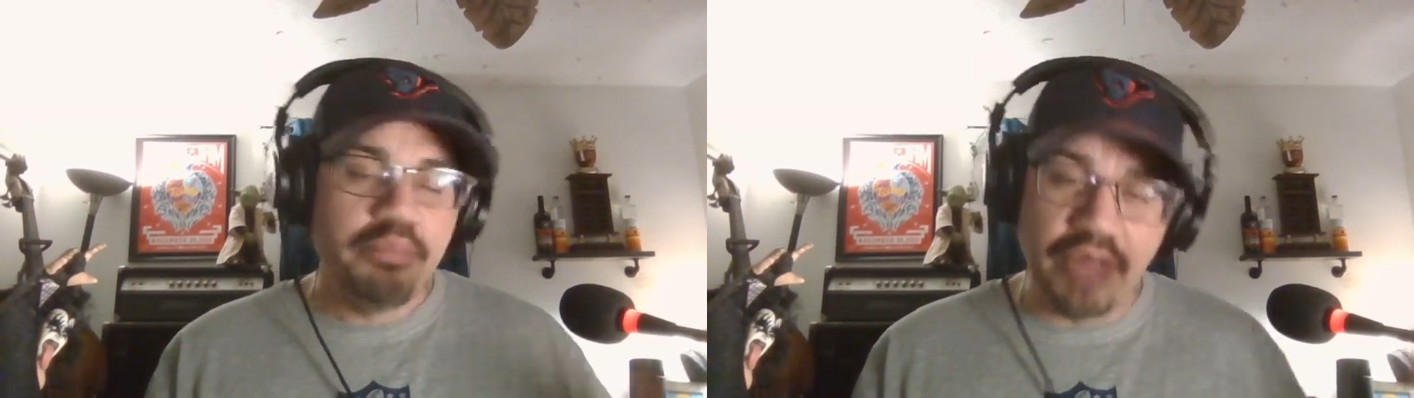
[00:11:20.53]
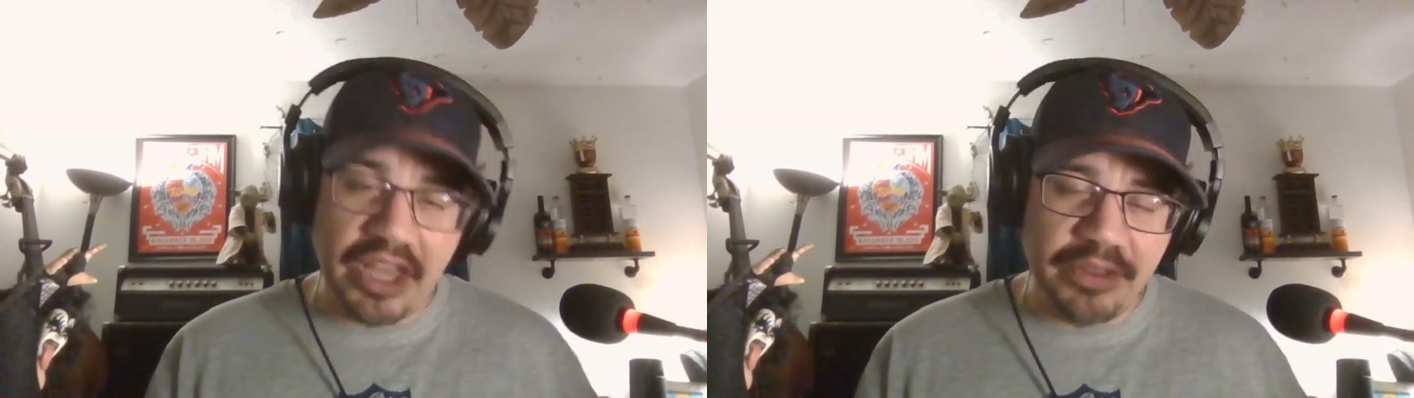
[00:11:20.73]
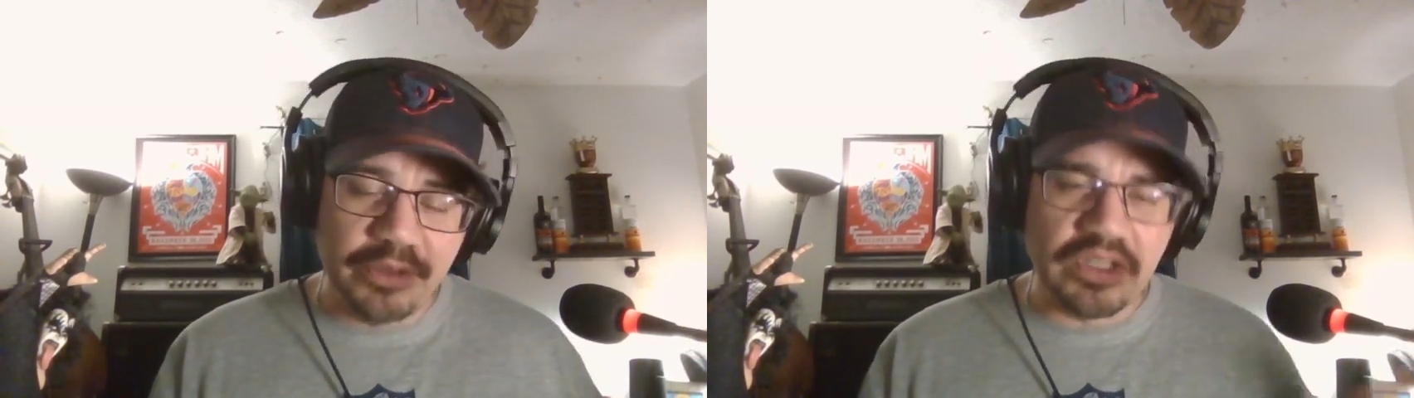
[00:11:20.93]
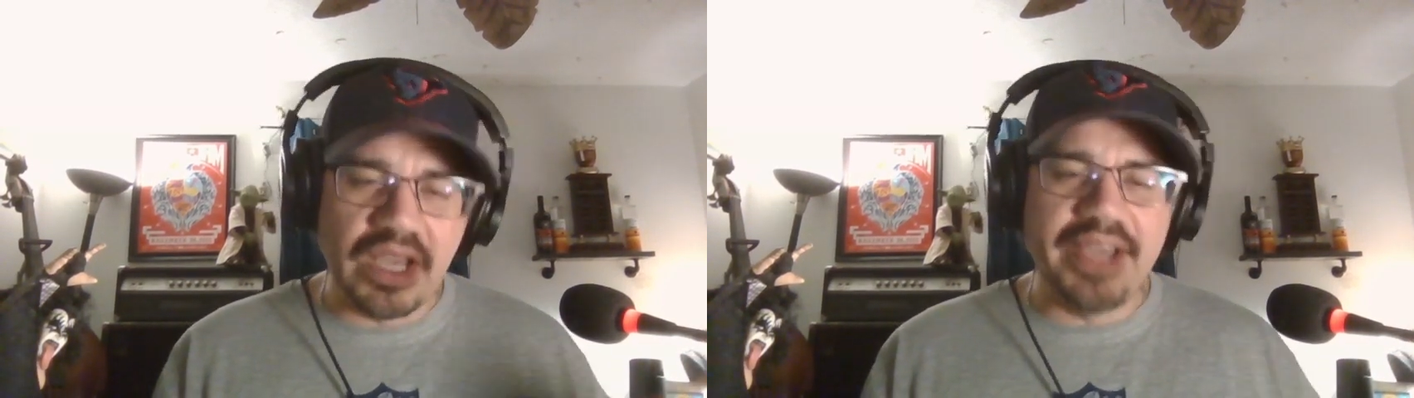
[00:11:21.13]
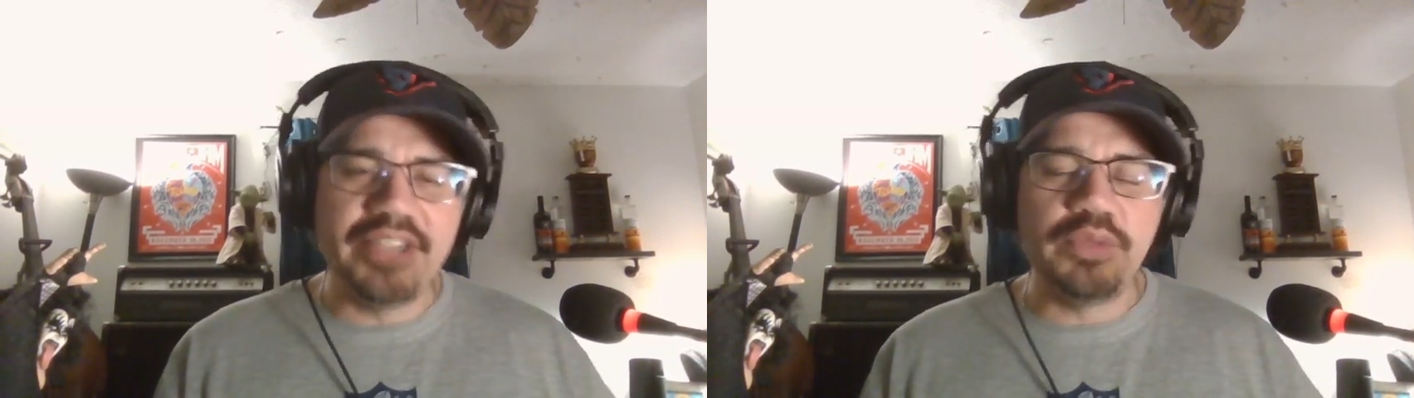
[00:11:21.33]
Play those
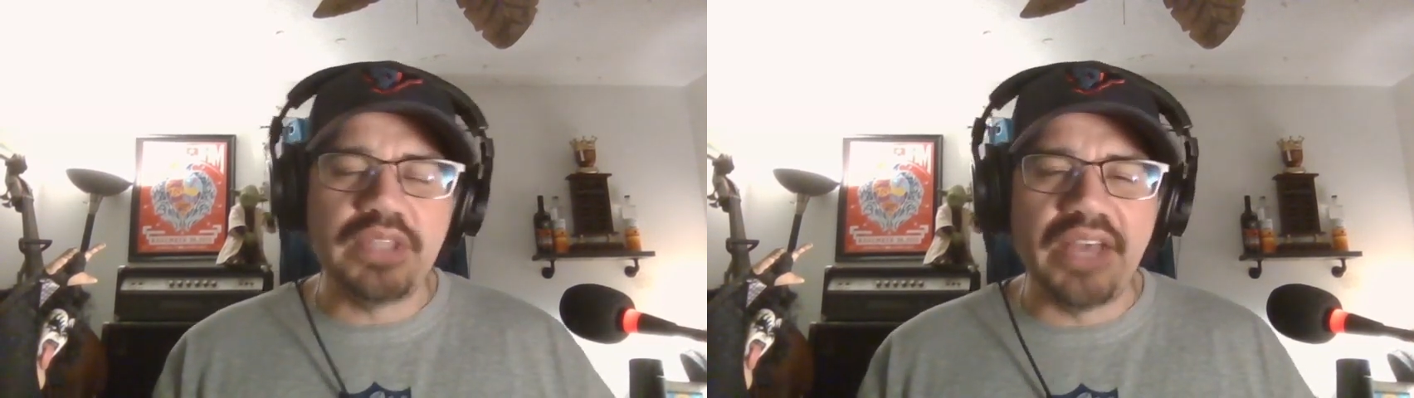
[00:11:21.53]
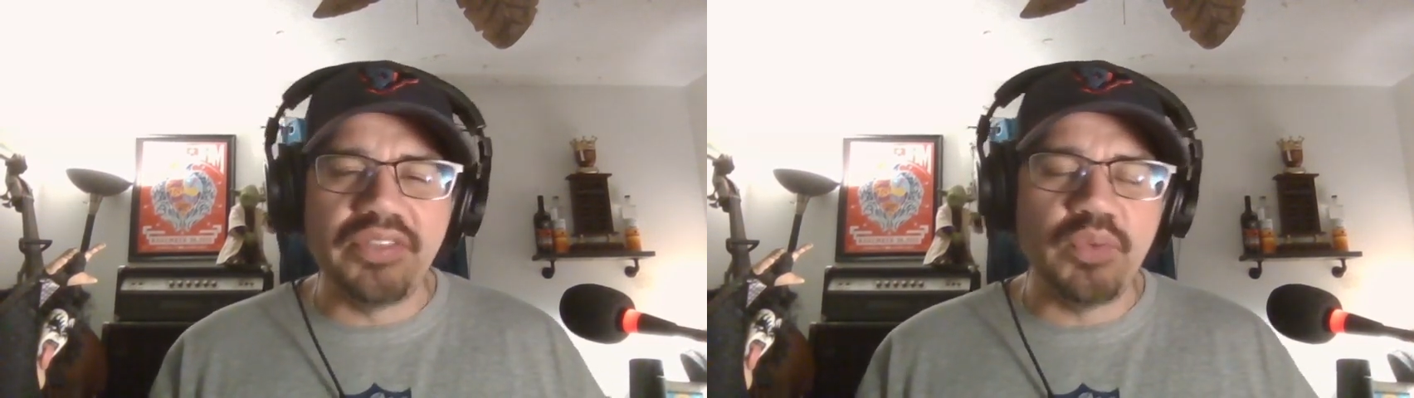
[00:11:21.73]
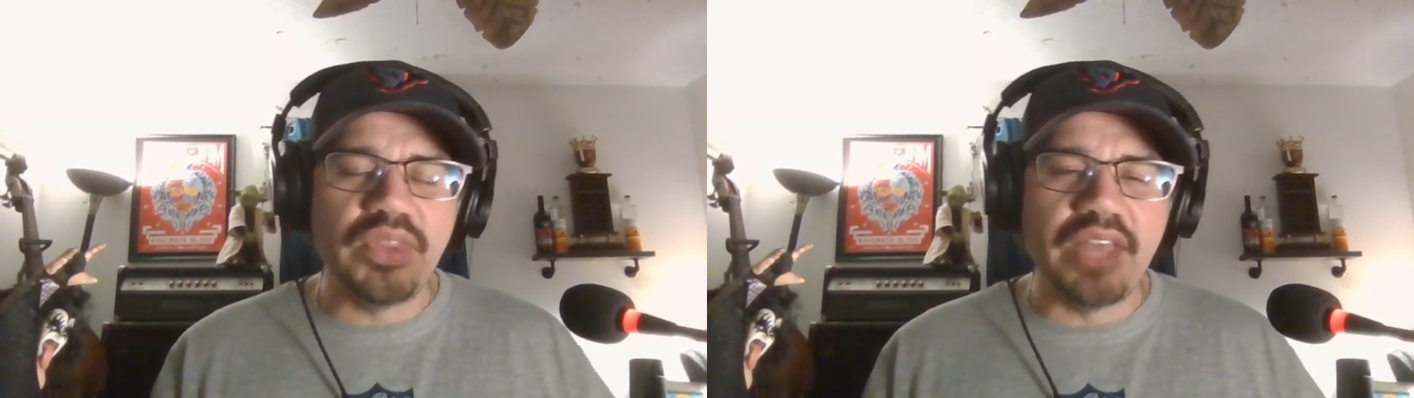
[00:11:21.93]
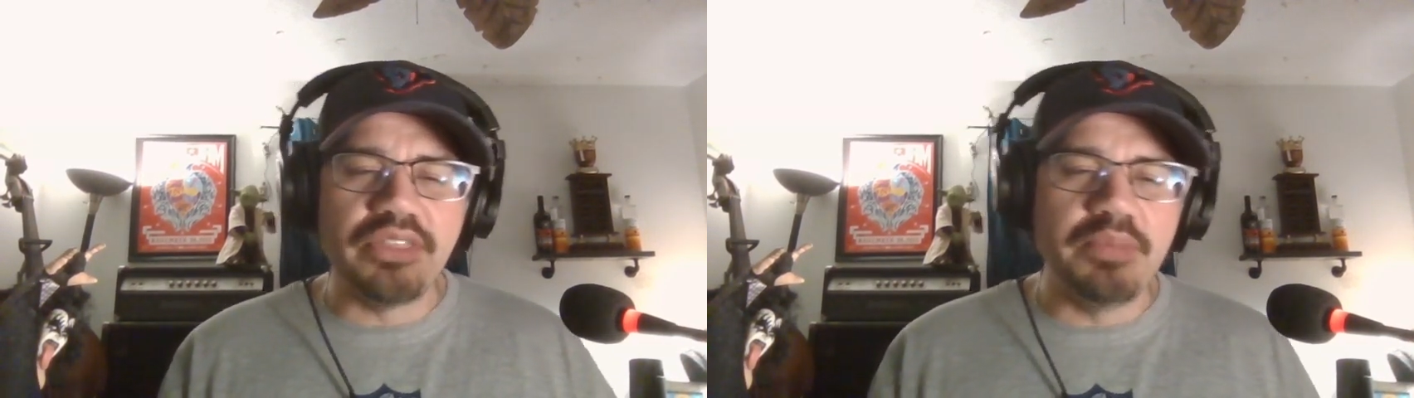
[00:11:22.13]
guys without